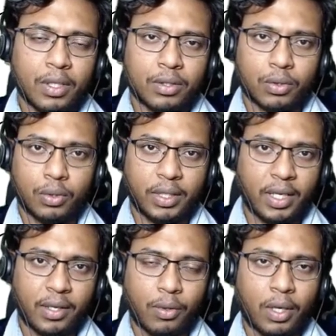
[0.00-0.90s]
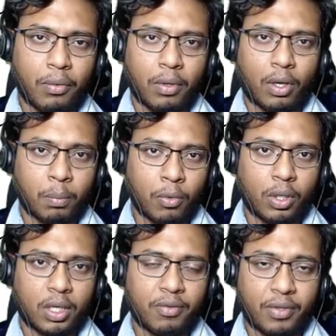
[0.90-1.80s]
So there you have a lot
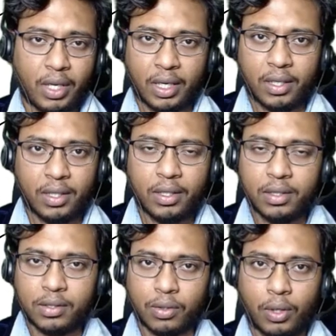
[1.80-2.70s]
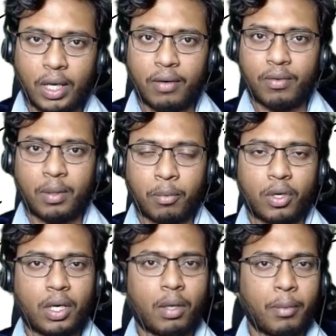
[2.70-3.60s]
more free content. So I have
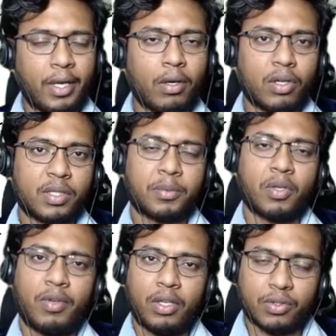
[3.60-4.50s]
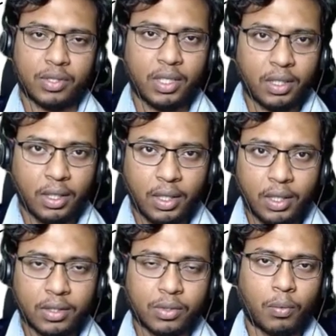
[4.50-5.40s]
uploaded many conceptual videos there.
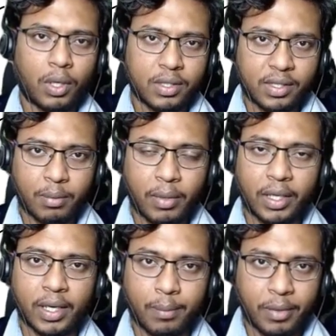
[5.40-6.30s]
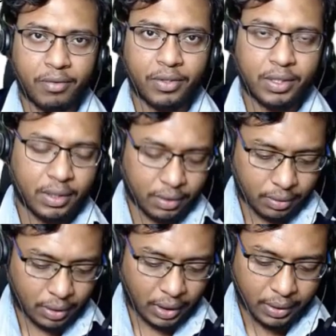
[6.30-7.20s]
So watch them and get benefited,
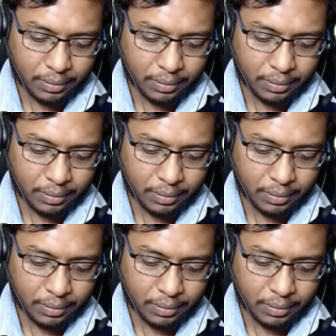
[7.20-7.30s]
right?